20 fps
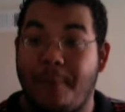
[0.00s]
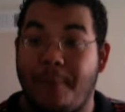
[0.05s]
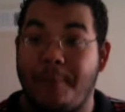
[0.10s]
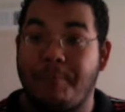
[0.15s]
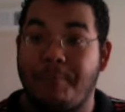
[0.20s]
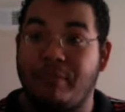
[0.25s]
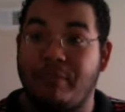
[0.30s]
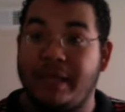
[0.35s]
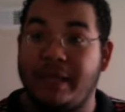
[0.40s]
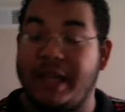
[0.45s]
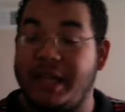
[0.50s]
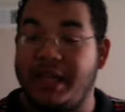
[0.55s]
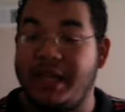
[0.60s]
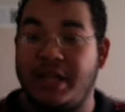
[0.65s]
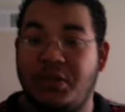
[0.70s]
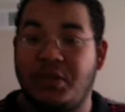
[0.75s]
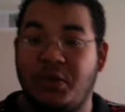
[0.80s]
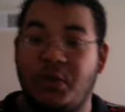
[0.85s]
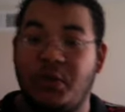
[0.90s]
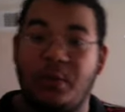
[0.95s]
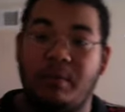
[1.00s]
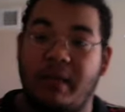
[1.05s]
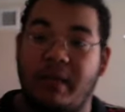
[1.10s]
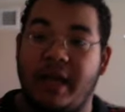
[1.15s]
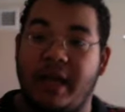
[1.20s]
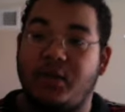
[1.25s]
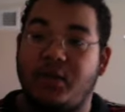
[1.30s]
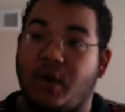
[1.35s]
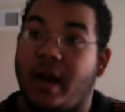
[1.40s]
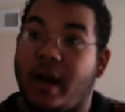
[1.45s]
the initial,
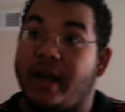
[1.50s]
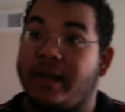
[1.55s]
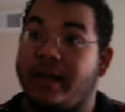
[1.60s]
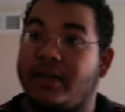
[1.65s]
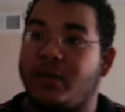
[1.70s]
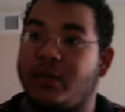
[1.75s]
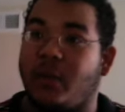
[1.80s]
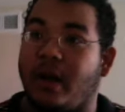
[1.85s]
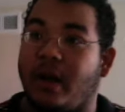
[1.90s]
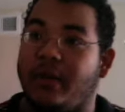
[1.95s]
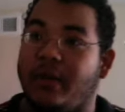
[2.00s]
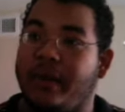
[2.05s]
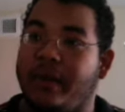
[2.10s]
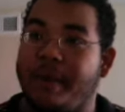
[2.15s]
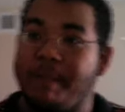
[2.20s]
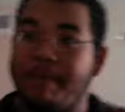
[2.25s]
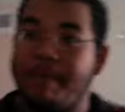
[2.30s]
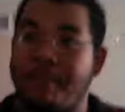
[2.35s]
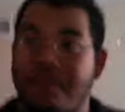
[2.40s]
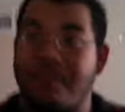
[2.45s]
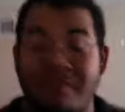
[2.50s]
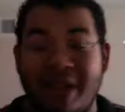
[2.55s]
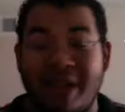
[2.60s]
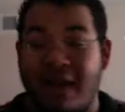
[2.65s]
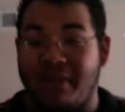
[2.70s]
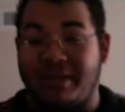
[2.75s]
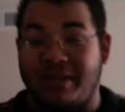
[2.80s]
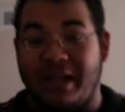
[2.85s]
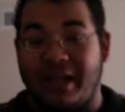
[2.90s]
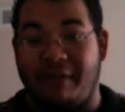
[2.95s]
like, trying to swallow it, I
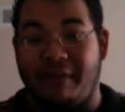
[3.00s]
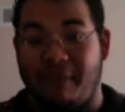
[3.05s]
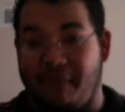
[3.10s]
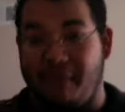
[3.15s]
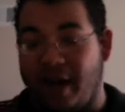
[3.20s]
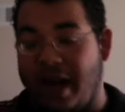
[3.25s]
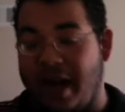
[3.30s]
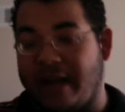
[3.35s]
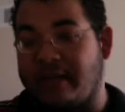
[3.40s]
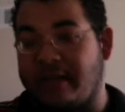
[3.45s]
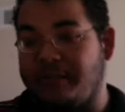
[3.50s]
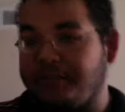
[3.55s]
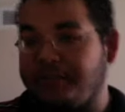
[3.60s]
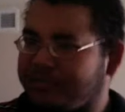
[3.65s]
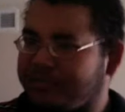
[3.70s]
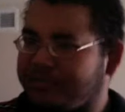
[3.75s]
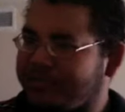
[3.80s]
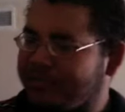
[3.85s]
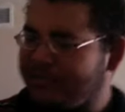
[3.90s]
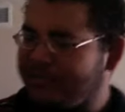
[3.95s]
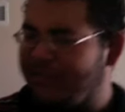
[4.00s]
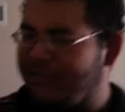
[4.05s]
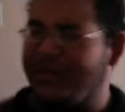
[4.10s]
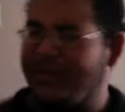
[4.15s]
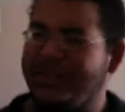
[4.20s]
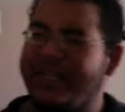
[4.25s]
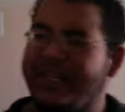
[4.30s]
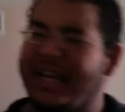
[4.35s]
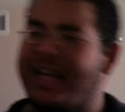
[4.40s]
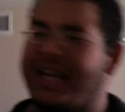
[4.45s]
was like, fuck,
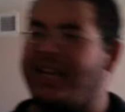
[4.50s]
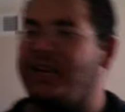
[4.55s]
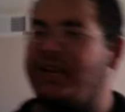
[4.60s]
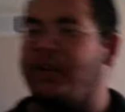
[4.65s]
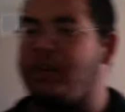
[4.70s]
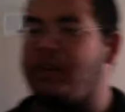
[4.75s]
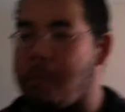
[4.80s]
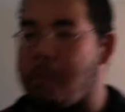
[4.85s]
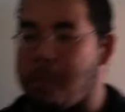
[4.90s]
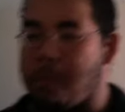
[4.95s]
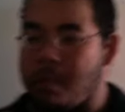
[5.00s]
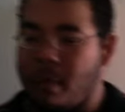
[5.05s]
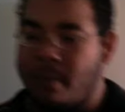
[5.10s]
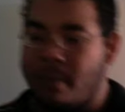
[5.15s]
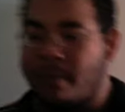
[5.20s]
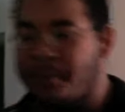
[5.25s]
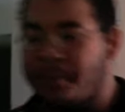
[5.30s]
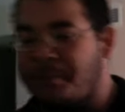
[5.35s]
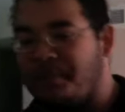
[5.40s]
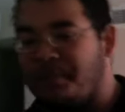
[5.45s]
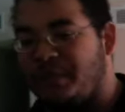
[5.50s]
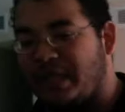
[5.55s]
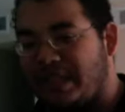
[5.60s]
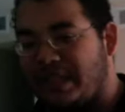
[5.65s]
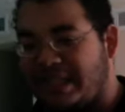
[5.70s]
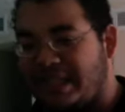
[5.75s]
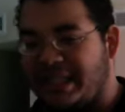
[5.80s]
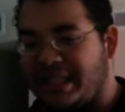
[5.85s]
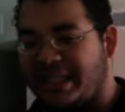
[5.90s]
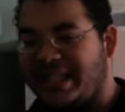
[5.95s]
what you gotta do? I
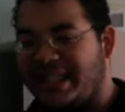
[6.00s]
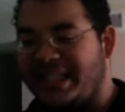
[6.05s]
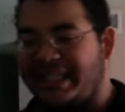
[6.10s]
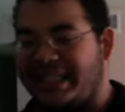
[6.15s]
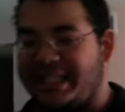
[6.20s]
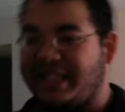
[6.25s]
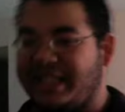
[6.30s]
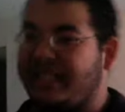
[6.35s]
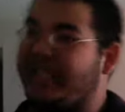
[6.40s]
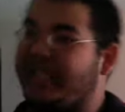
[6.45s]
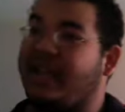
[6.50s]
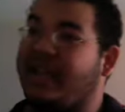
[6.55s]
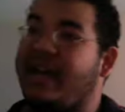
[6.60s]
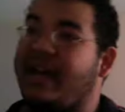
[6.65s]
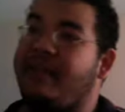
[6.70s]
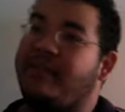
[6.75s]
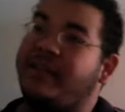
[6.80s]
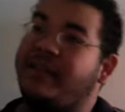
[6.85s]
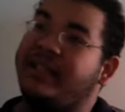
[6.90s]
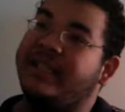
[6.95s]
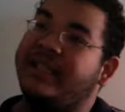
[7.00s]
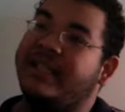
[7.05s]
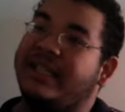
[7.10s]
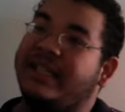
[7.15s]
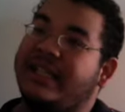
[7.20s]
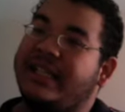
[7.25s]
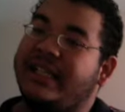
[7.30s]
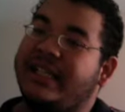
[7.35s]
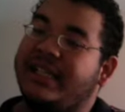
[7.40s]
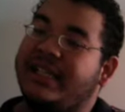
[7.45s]
had this saliva,
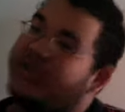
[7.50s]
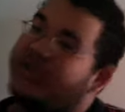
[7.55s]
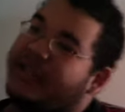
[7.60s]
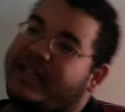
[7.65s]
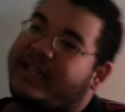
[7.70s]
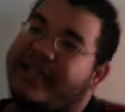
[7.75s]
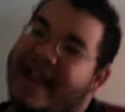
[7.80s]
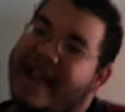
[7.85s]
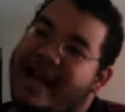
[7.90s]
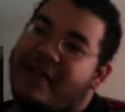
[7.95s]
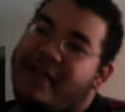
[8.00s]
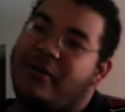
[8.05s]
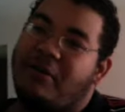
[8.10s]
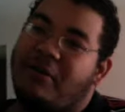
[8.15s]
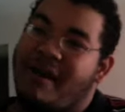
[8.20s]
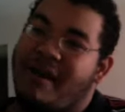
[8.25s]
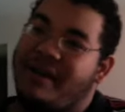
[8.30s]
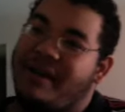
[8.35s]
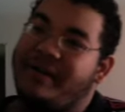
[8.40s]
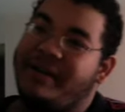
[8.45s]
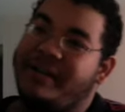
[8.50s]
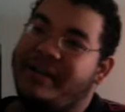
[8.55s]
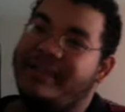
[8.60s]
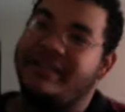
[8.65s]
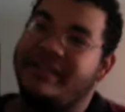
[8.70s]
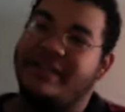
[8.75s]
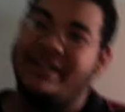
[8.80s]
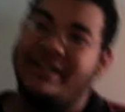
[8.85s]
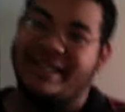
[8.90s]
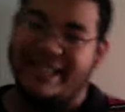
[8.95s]
so I gather around it
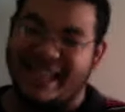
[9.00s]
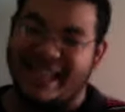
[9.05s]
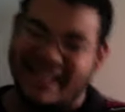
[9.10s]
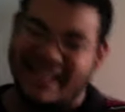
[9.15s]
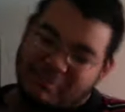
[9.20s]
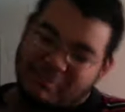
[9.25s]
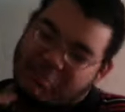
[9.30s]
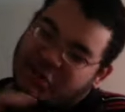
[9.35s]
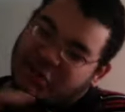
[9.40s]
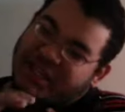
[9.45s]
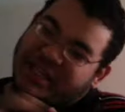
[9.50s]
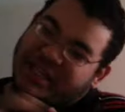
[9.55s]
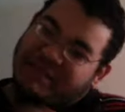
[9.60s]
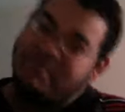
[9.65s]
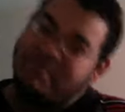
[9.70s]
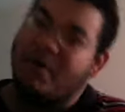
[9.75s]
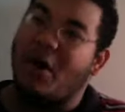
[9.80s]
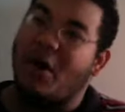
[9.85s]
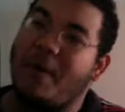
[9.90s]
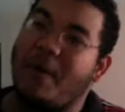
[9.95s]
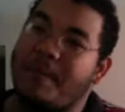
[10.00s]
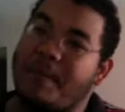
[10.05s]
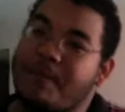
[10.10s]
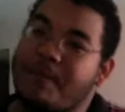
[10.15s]
until it's like a mushy ball.